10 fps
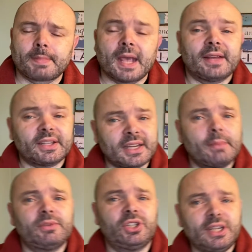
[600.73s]
At the time
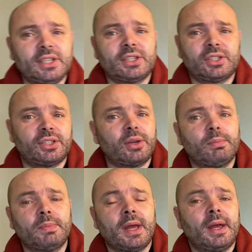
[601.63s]
of Jesus,
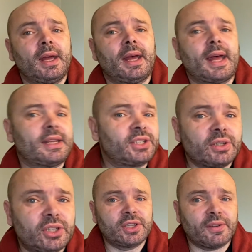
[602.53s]
some
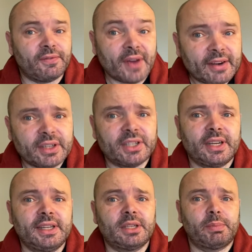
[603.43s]
such
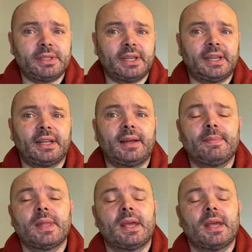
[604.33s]
Pharisees, a particular